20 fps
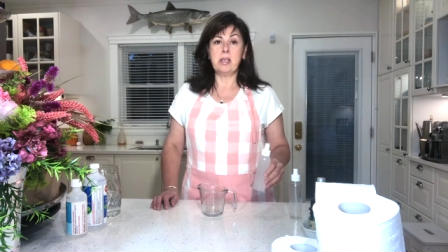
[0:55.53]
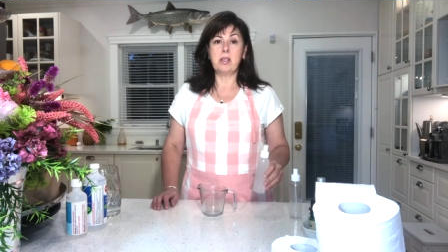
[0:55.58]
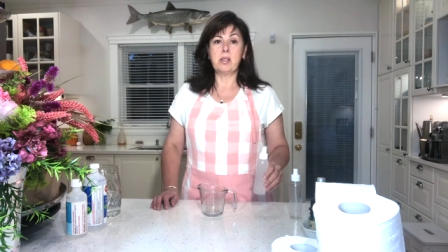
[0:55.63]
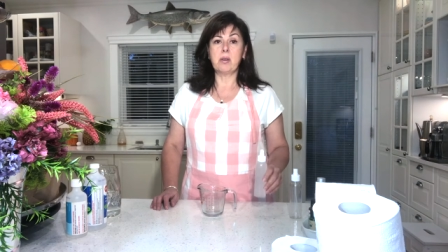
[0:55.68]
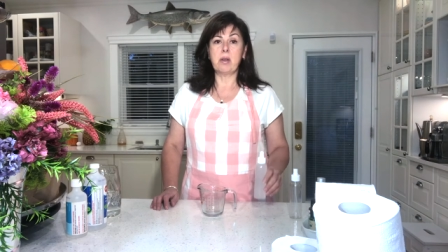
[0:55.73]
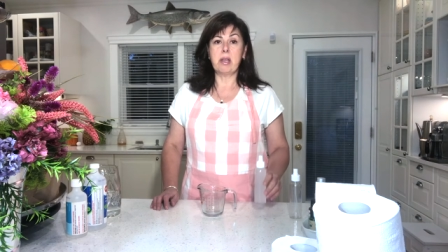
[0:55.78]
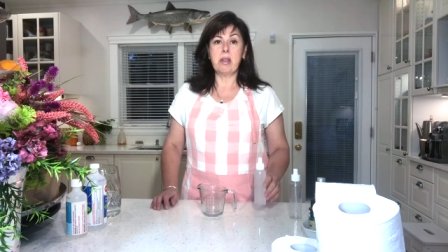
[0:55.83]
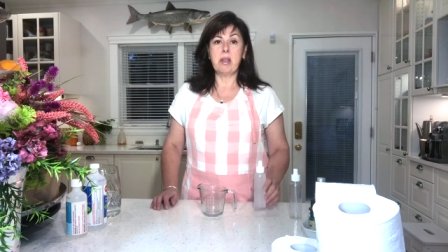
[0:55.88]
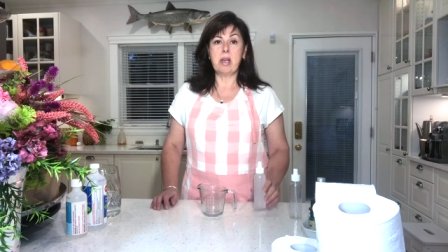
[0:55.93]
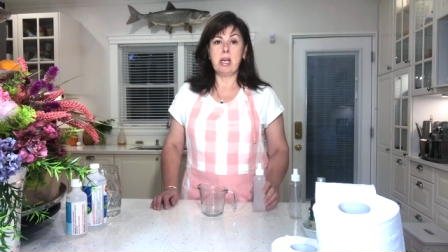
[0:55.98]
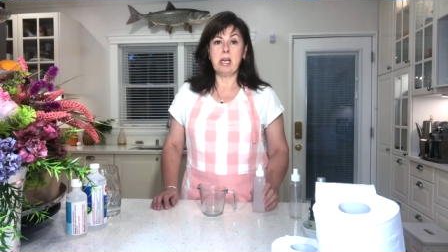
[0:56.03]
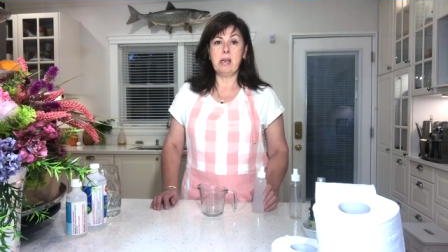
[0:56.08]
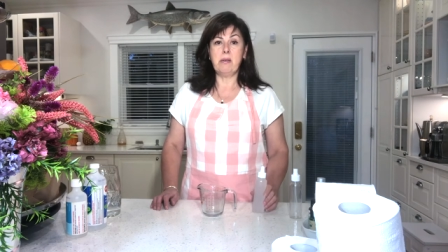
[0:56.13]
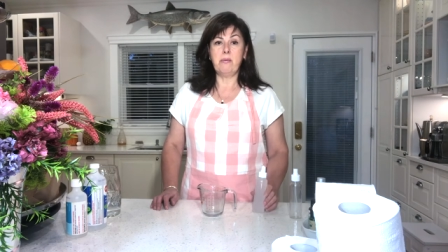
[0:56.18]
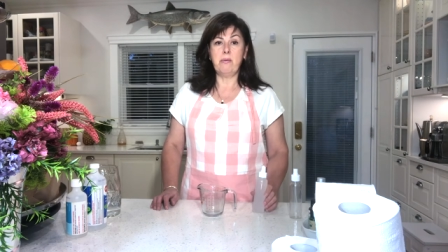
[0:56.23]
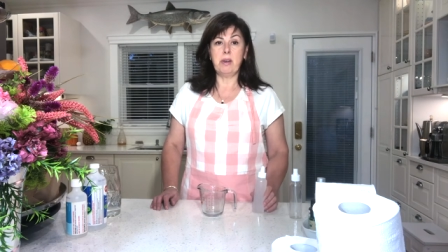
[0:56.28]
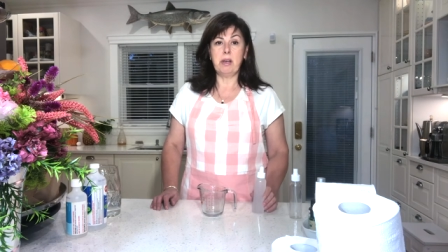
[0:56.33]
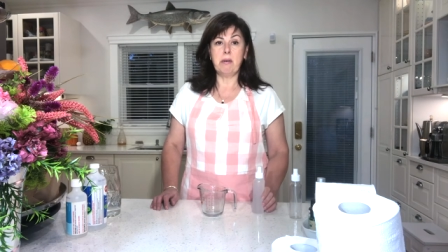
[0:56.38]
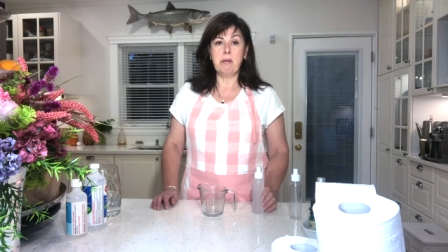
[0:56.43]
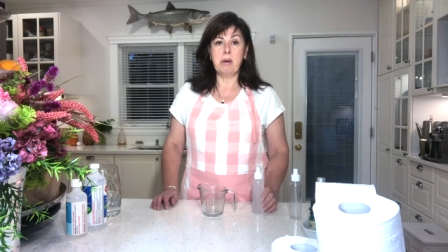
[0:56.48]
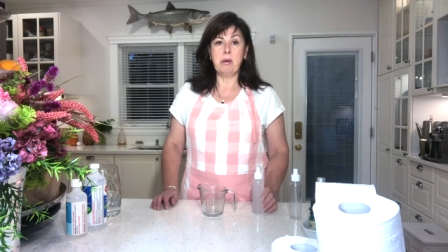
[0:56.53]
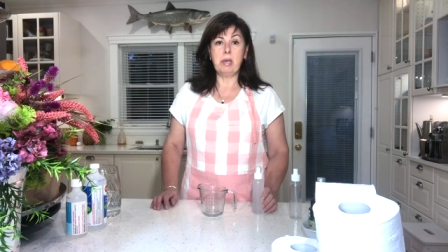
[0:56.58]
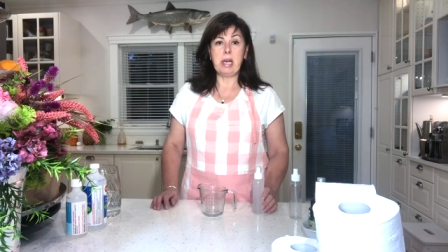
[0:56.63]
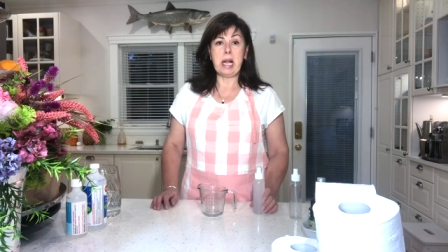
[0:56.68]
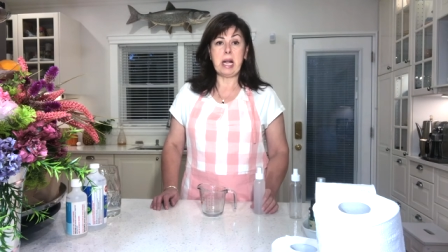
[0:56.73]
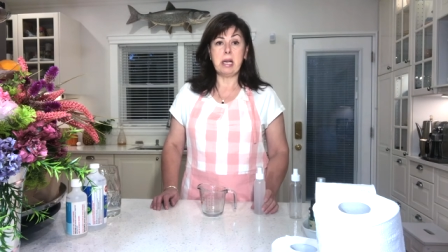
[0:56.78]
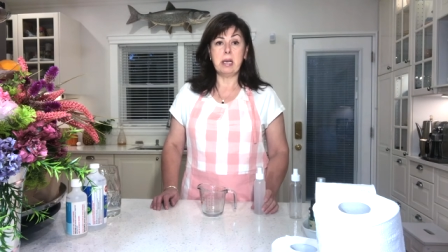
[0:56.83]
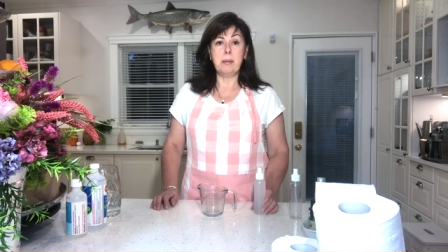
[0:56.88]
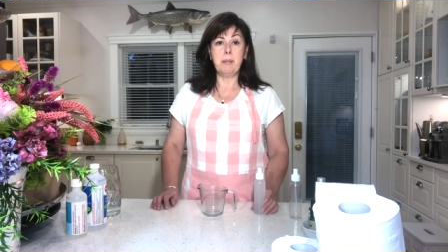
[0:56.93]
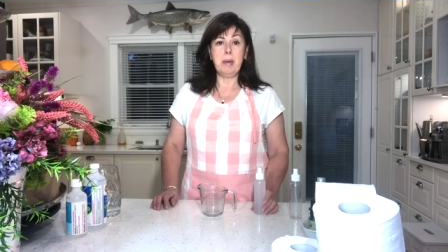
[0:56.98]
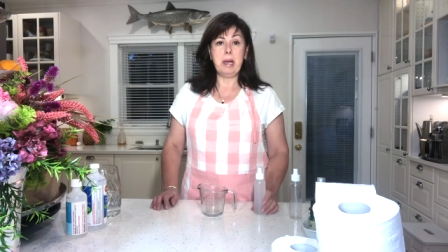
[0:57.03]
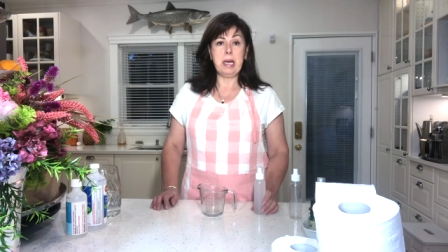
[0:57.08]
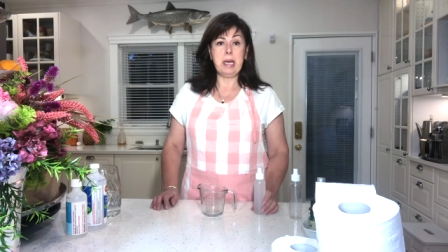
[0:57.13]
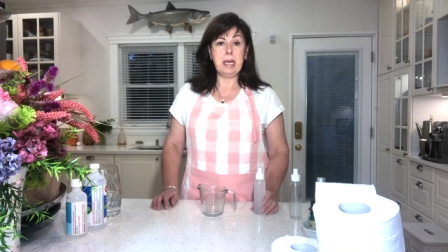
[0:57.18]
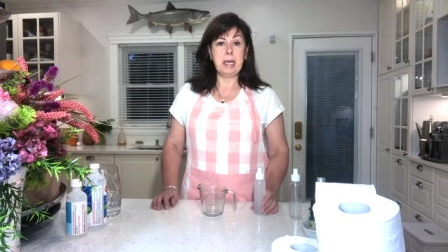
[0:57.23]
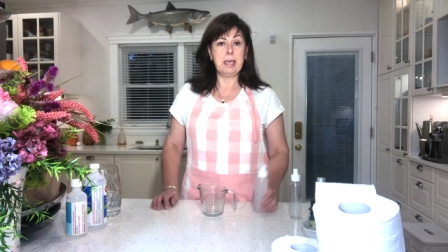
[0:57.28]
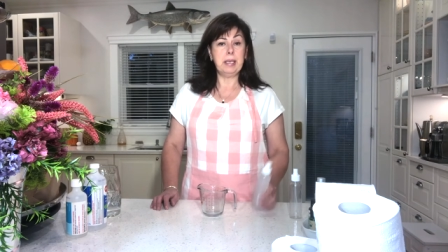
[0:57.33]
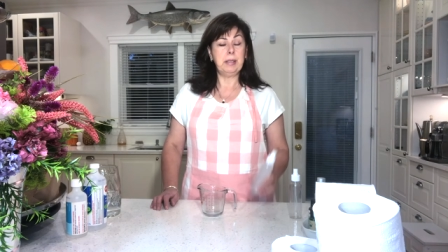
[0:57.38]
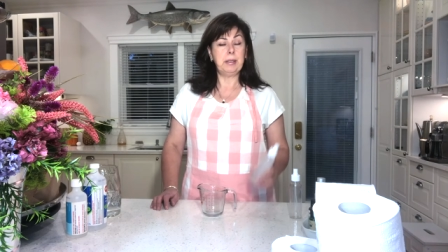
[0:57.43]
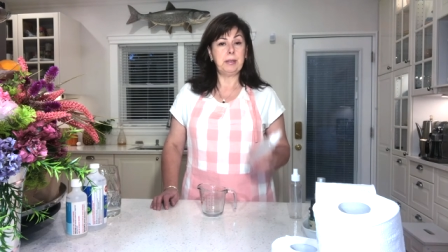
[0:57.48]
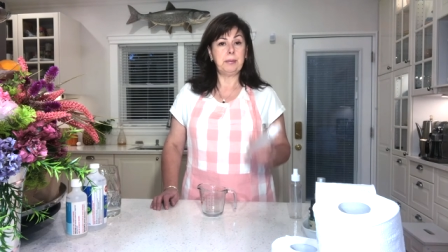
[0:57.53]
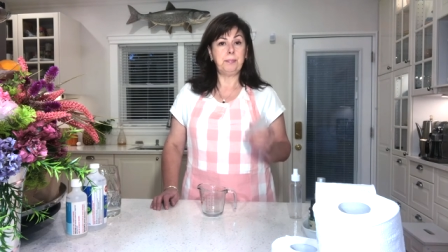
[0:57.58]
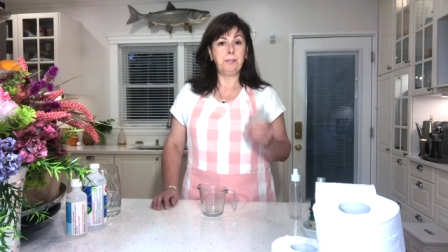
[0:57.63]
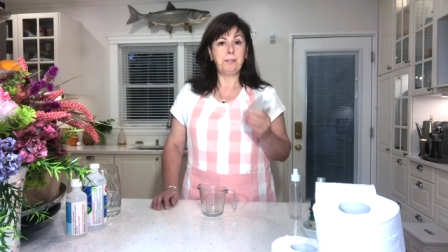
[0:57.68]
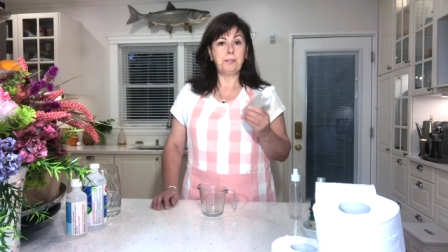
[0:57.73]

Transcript: So I thought I'd figure out how to make it